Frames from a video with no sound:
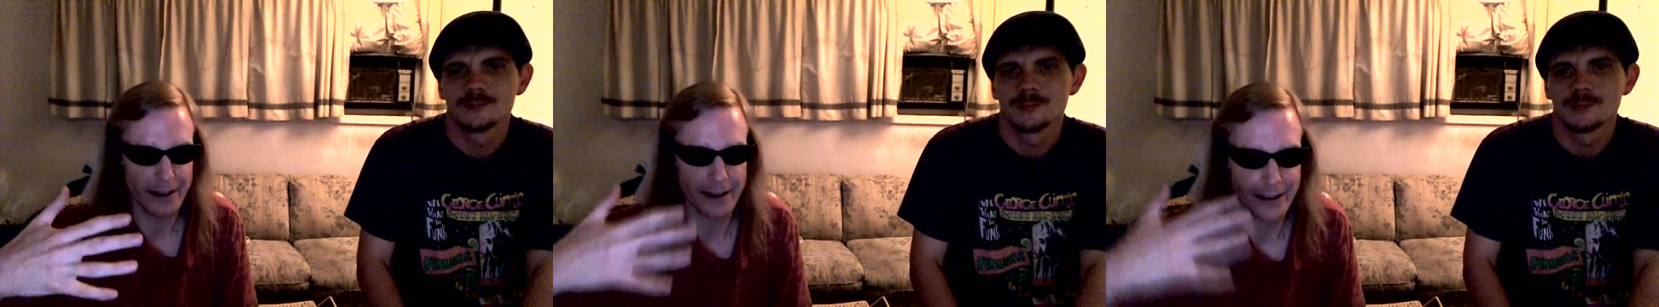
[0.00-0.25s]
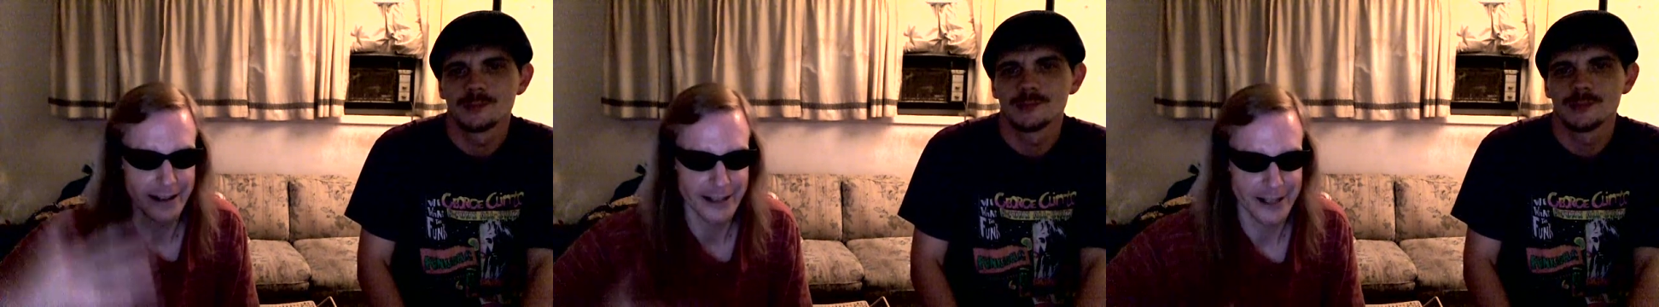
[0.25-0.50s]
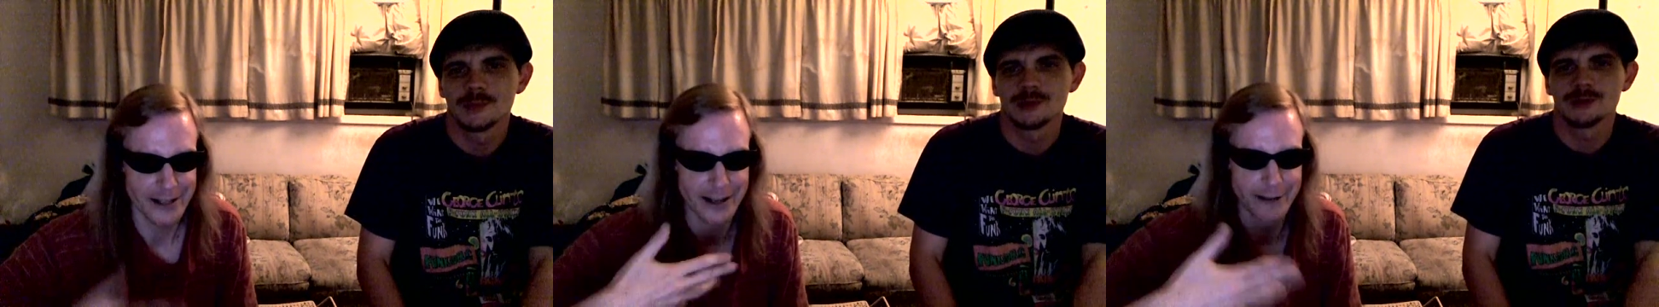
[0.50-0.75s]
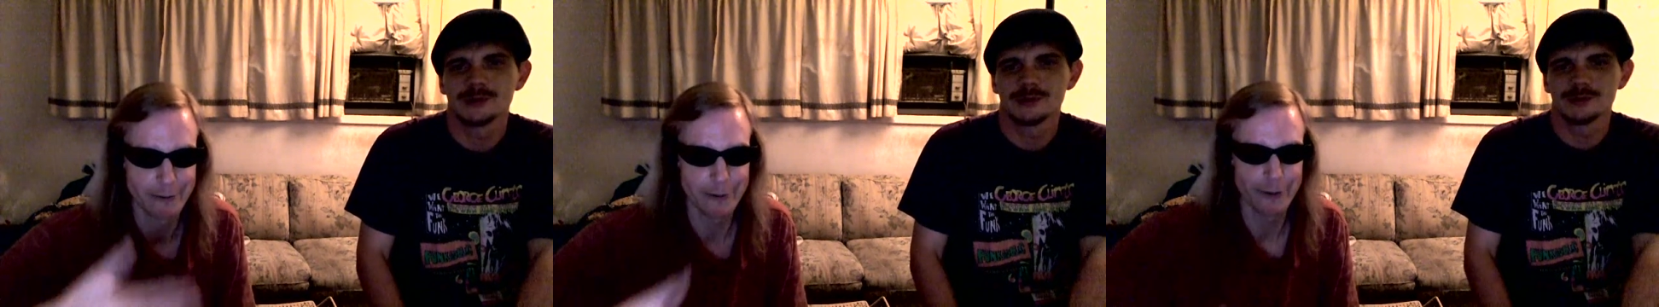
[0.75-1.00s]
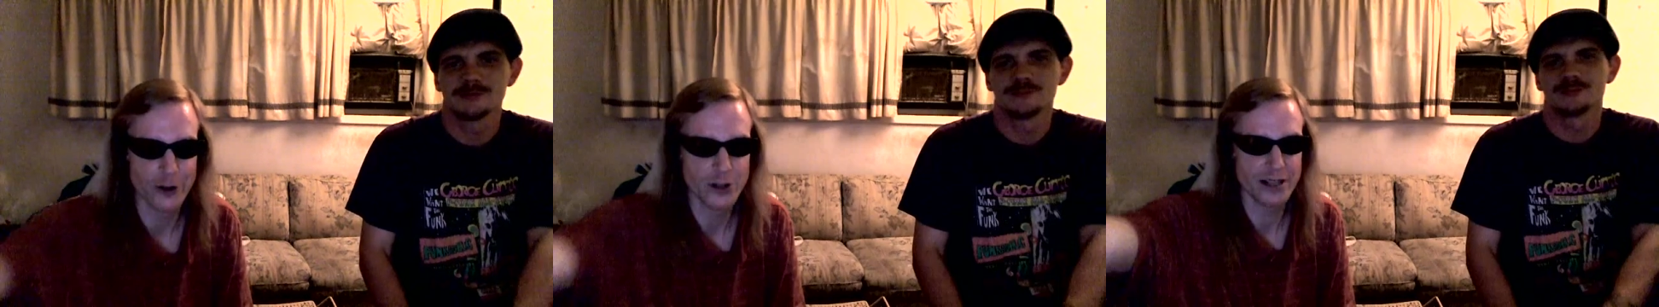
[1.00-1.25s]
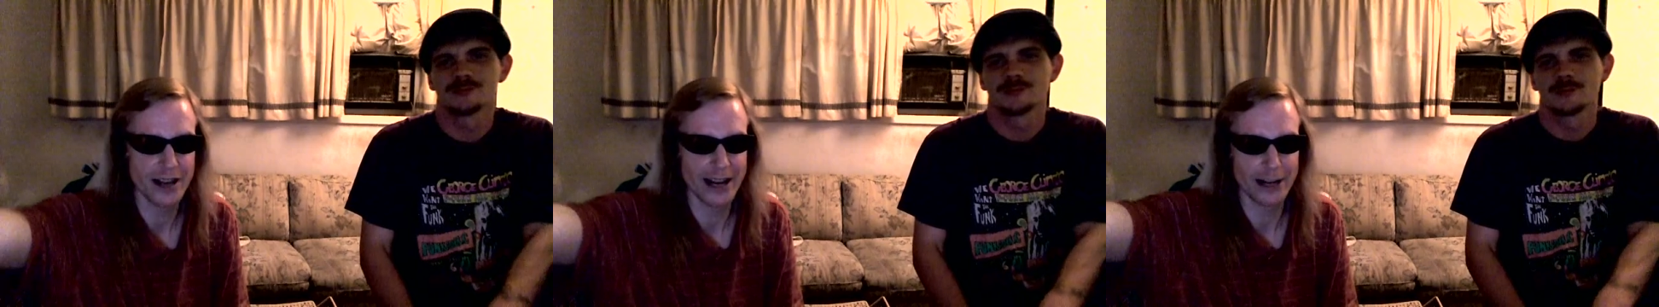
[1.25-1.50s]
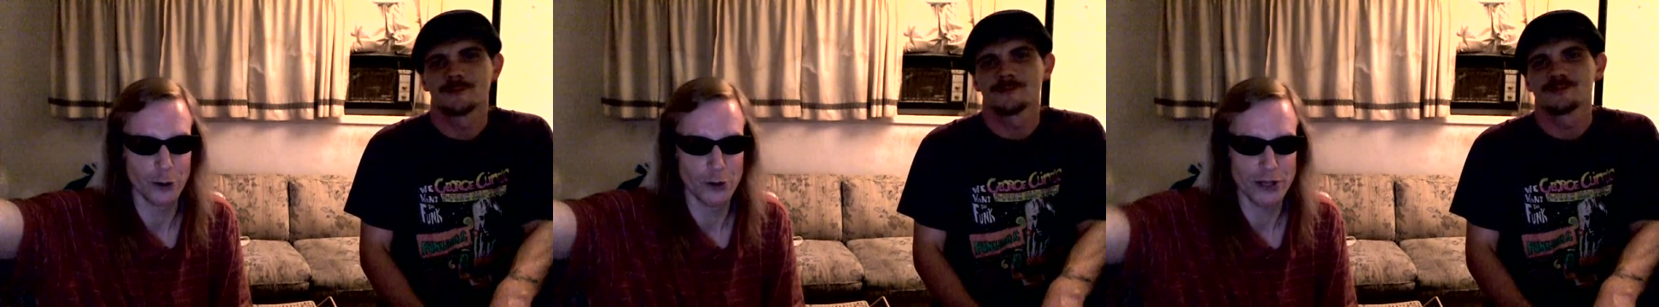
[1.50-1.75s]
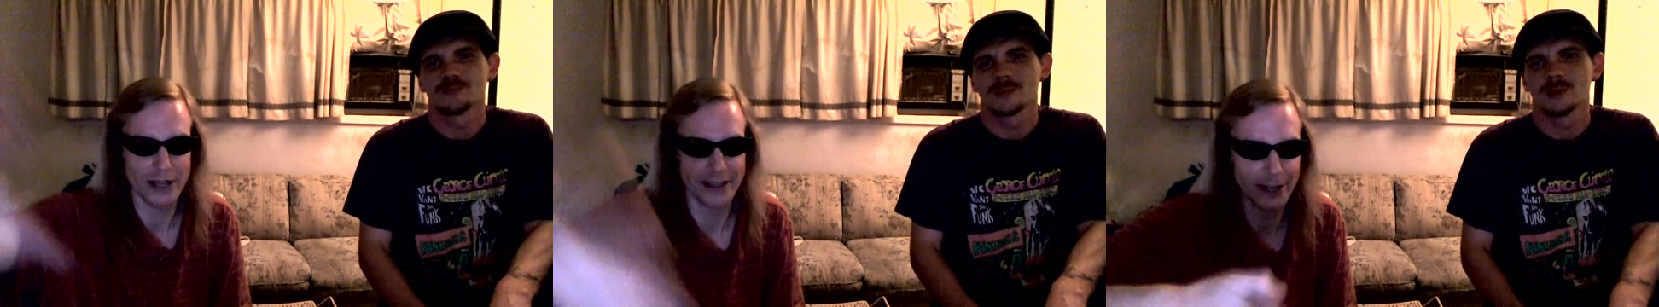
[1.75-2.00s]
Speaker 1: and it just reverse
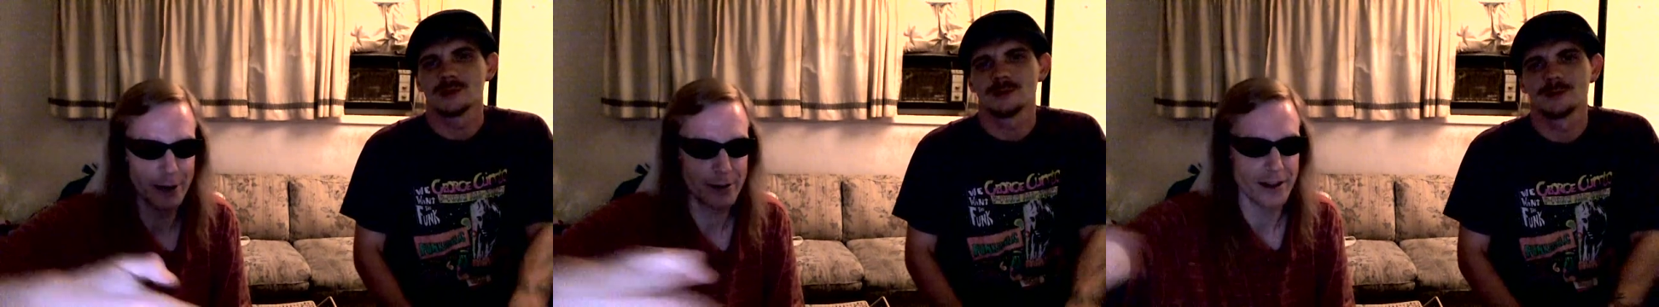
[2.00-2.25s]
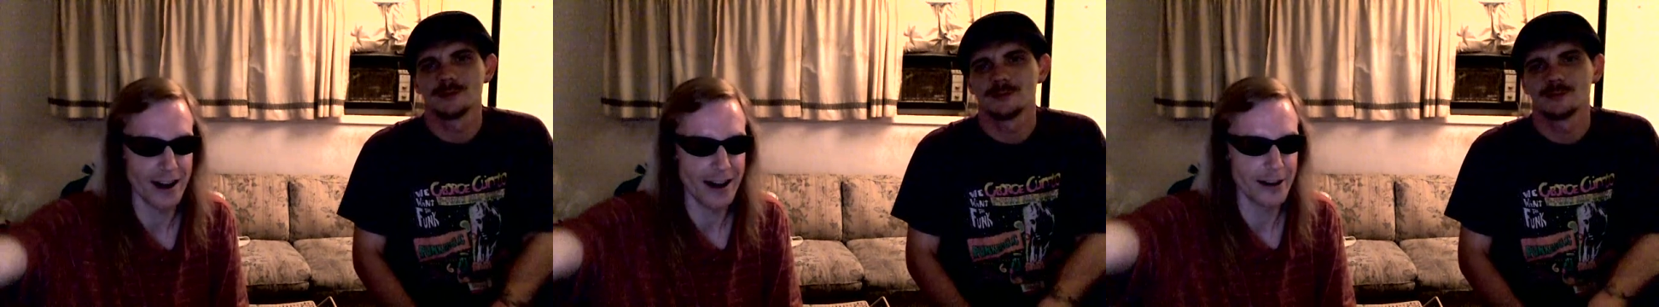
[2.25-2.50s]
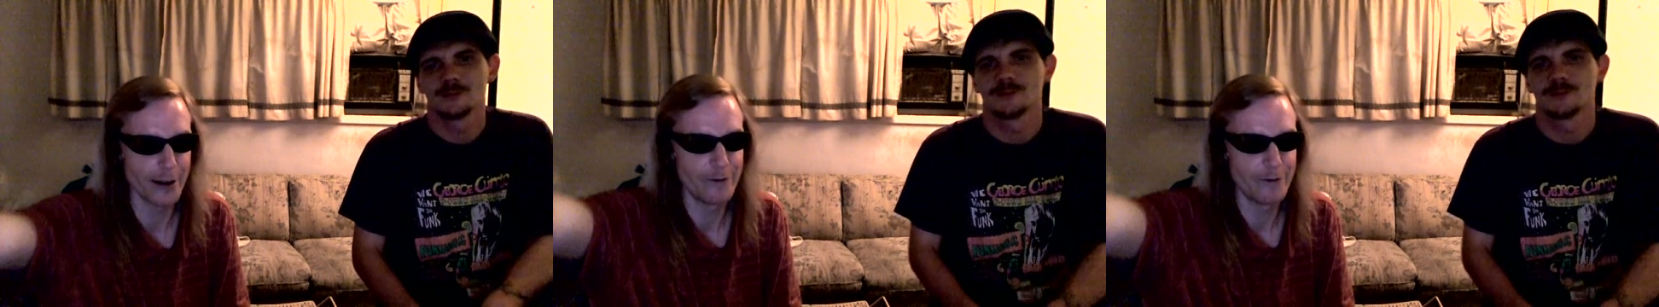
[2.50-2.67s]
cycles. And their thought